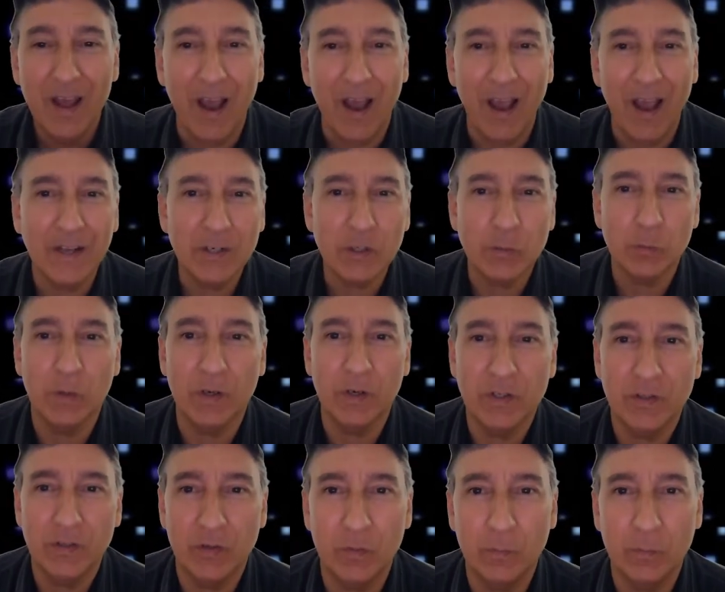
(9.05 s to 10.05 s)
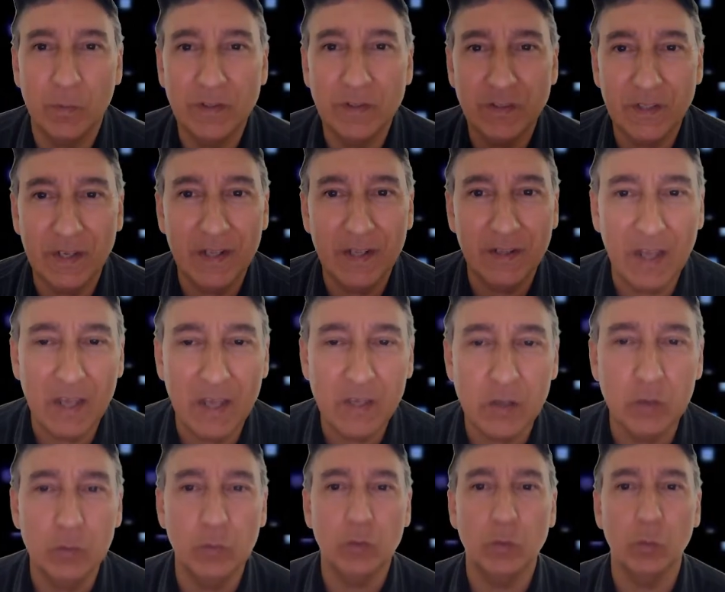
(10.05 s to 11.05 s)
I just want to start off by saying thank
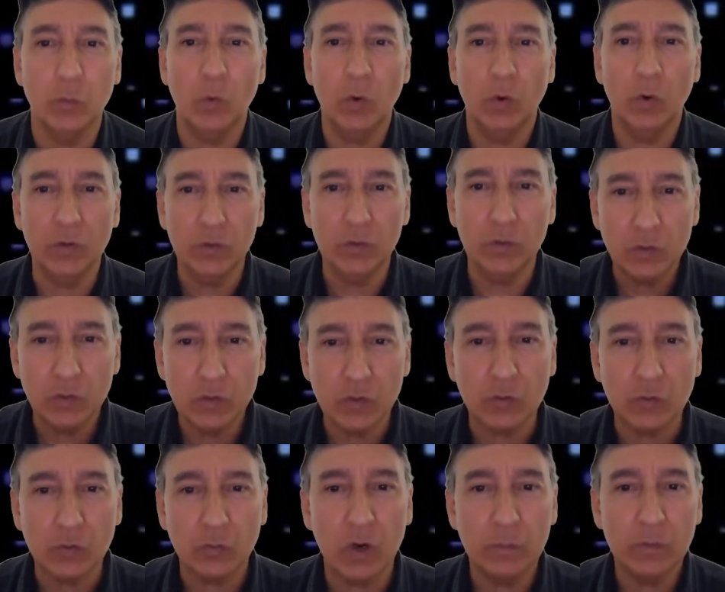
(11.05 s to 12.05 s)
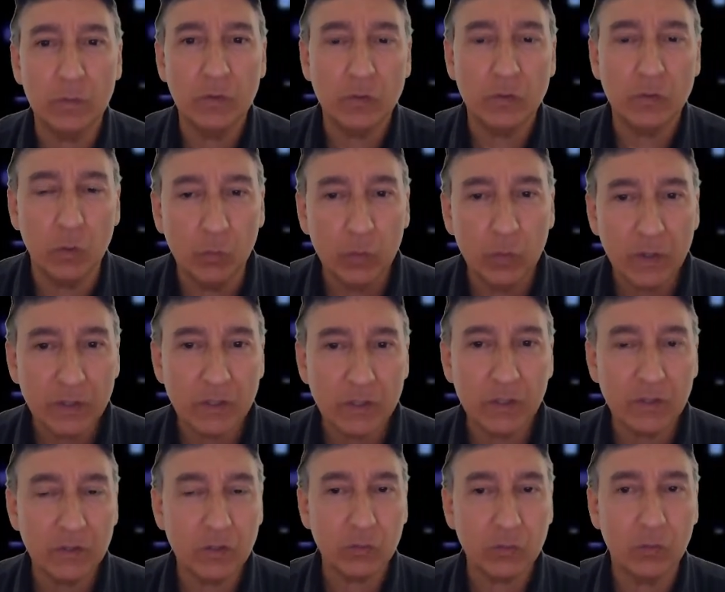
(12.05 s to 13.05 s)
you to all the new subscribers who recently
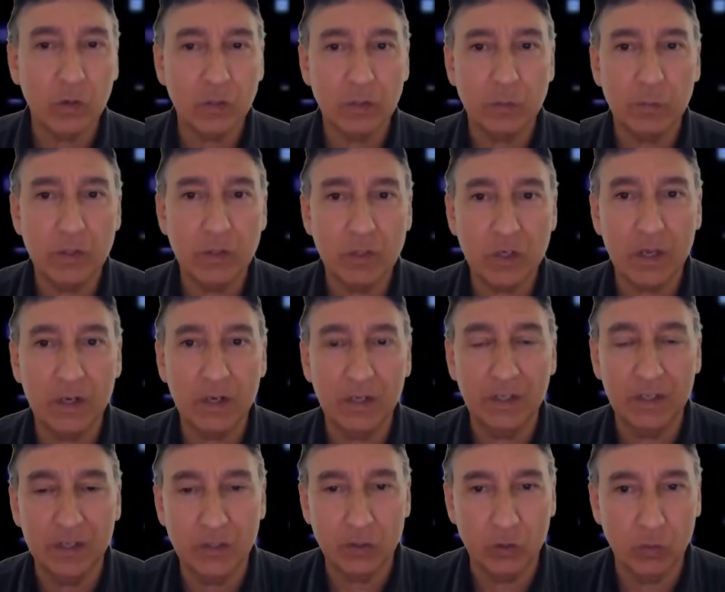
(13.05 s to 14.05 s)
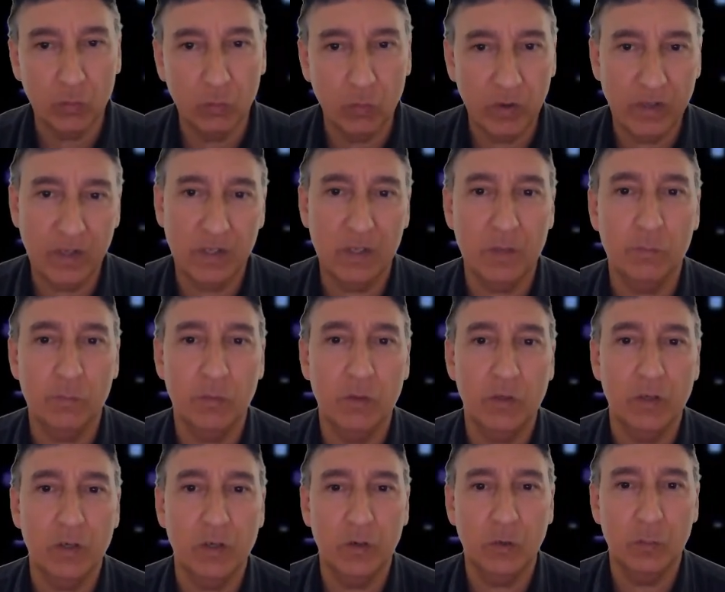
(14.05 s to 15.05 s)
subscribed to my channel. It is greatly
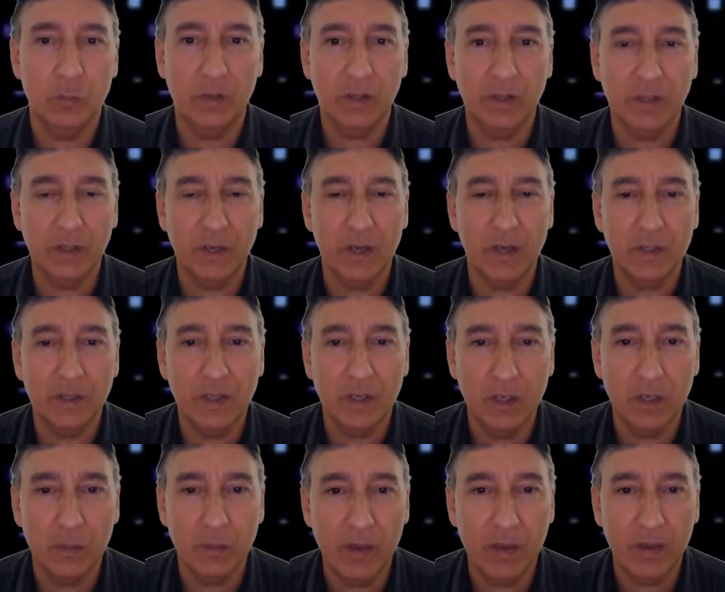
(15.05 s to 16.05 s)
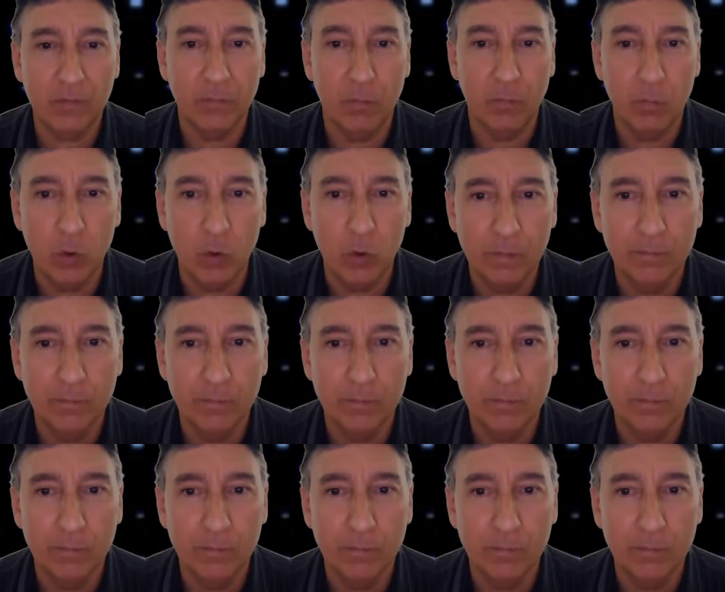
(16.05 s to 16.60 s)
appreciated. Hope you like the content and come back for more.